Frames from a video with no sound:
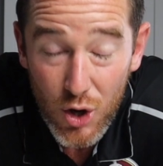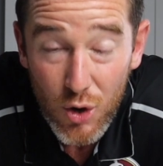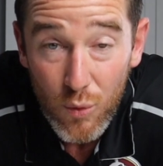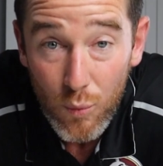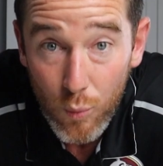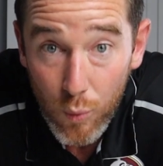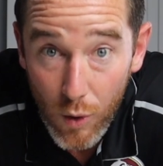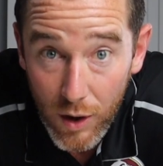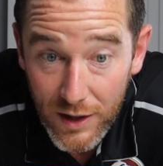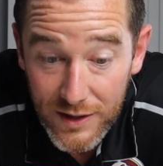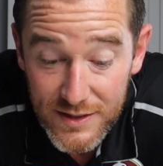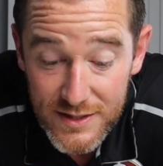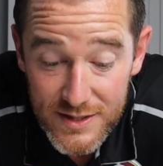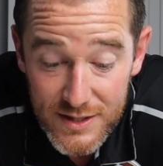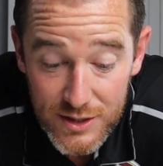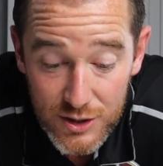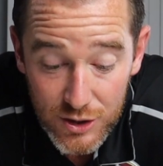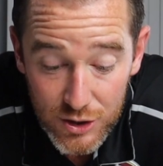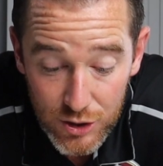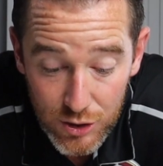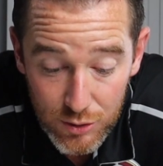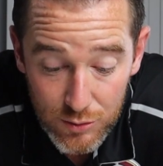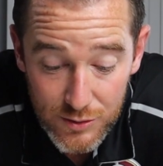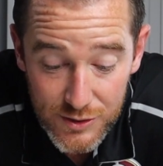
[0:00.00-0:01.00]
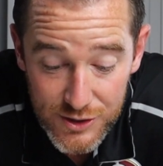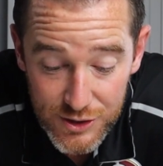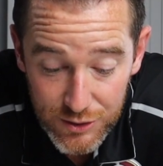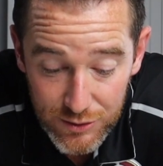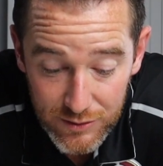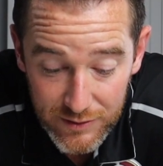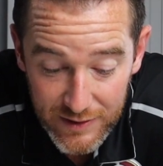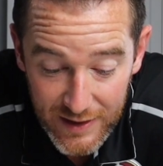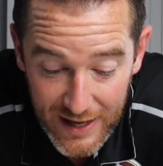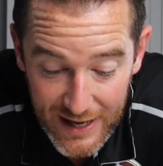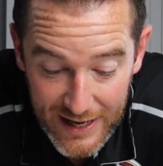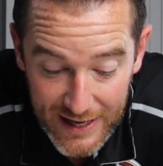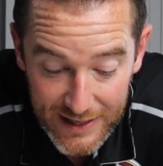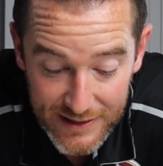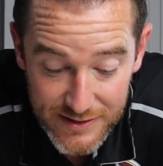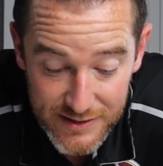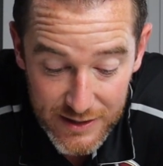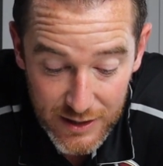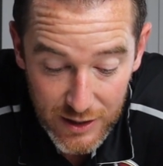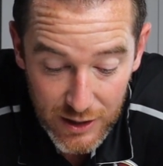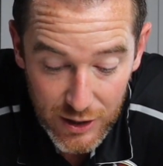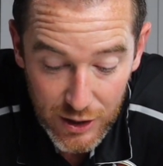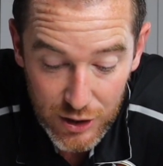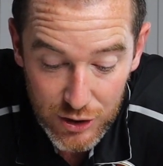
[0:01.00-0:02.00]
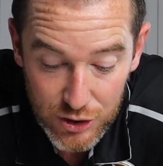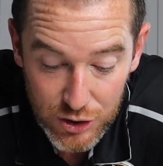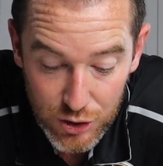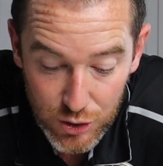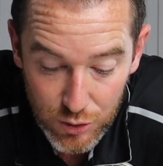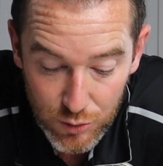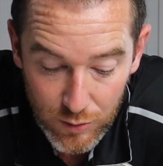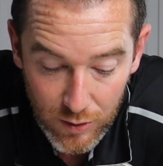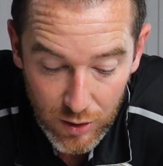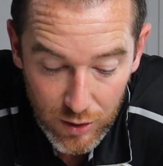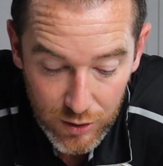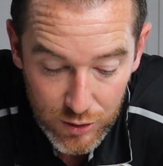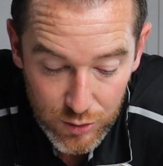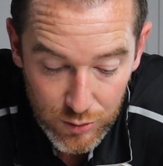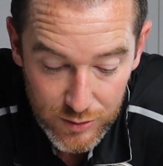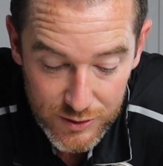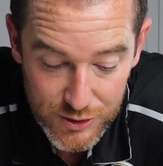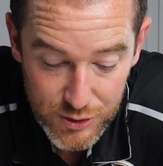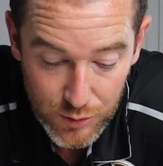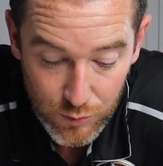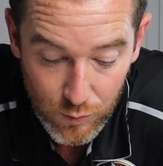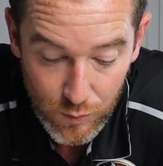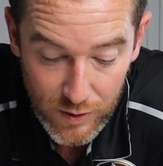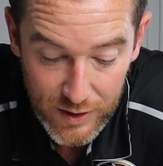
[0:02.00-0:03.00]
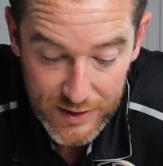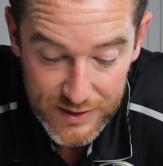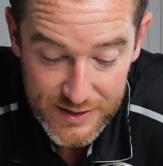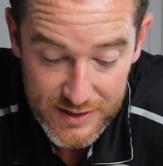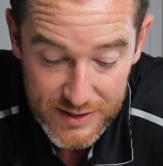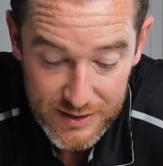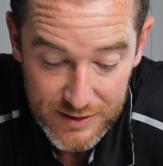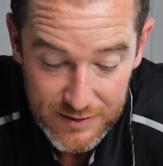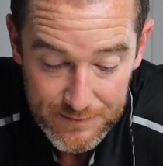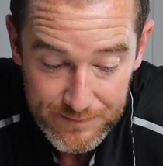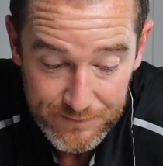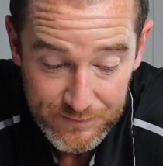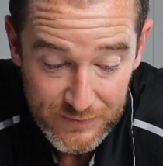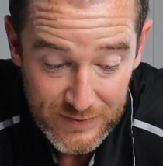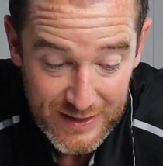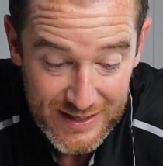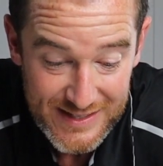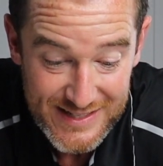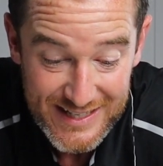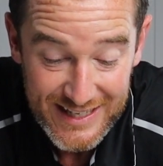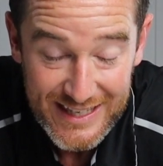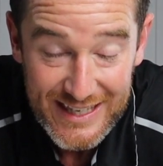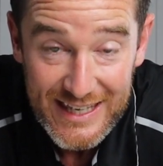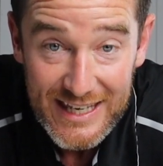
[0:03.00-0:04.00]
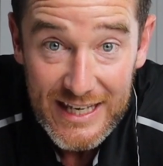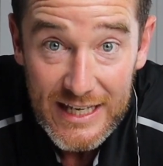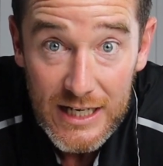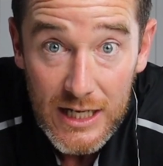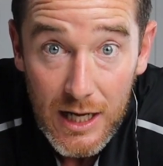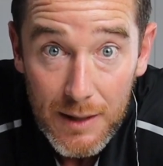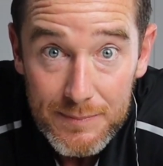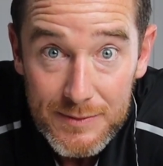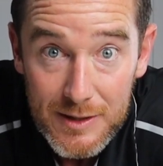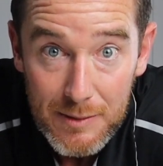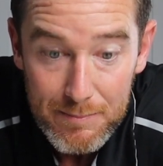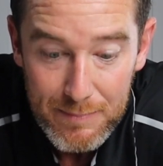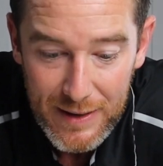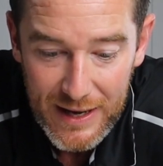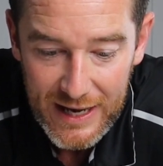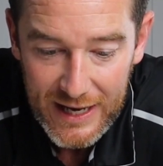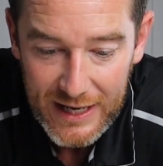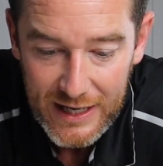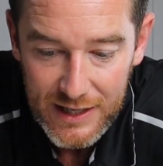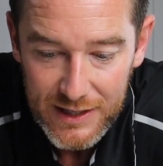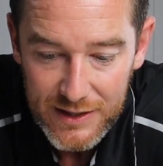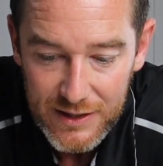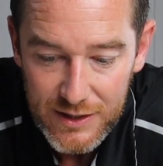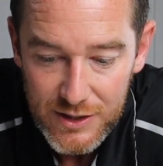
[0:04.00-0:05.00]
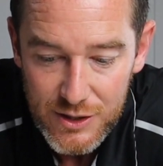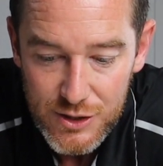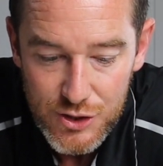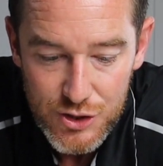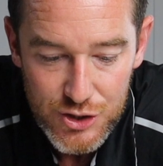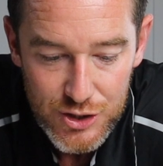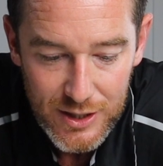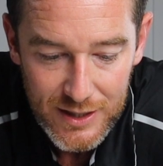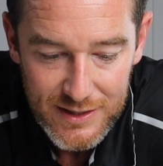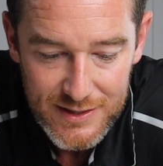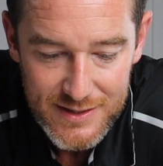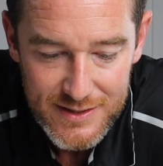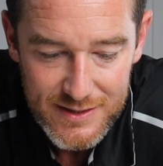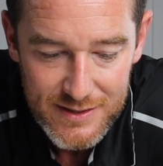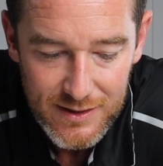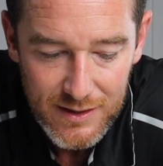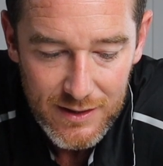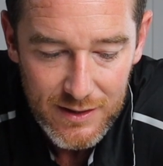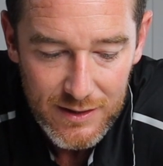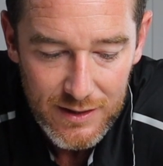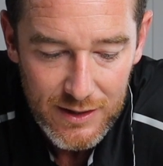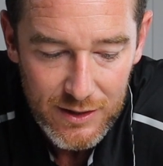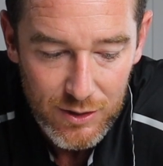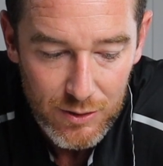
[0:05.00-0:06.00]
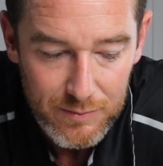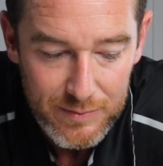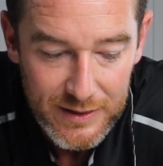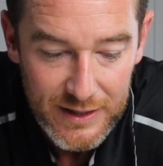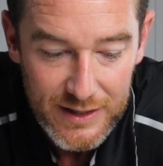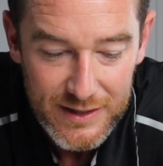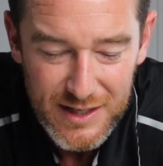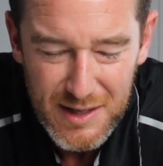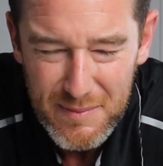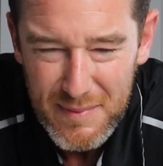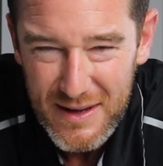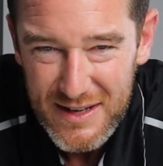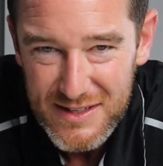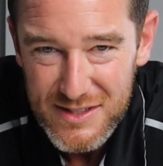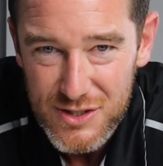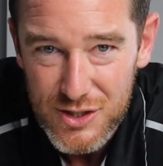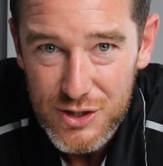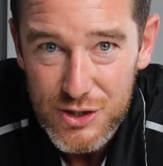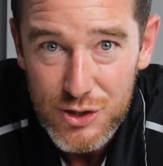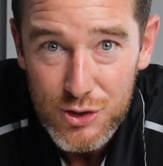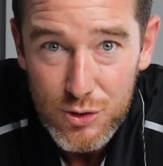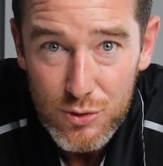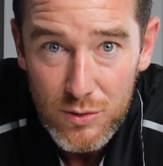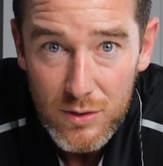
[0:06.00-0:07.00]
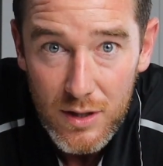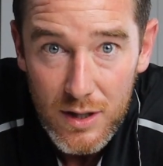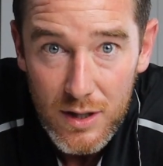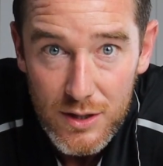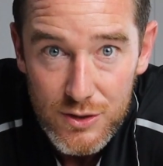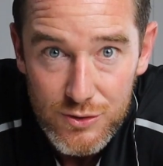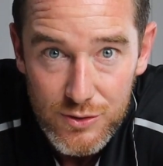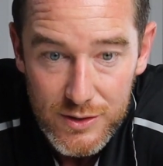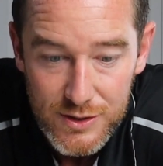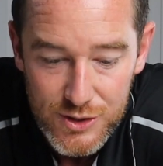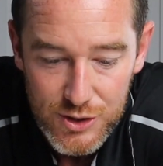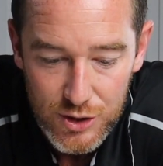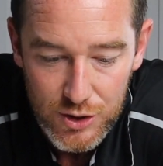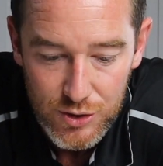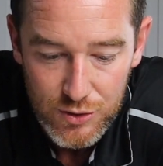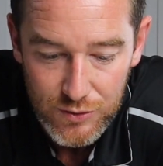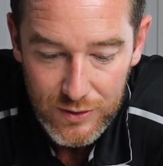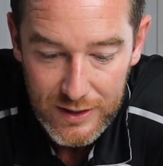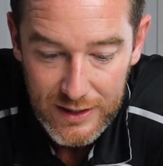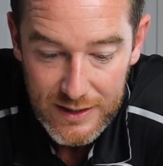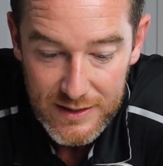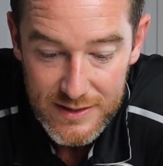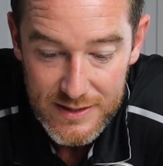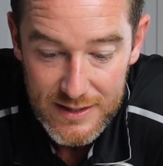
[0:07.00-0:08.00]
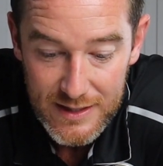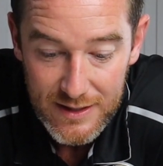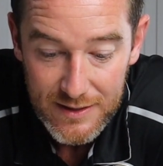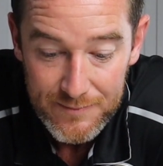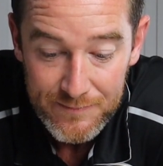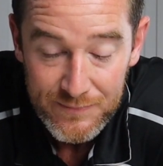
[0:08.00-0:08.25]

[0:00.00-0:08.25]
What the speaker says: Once you do that, you are going to want to heat up the pan just a little bit, about to 200 degrees.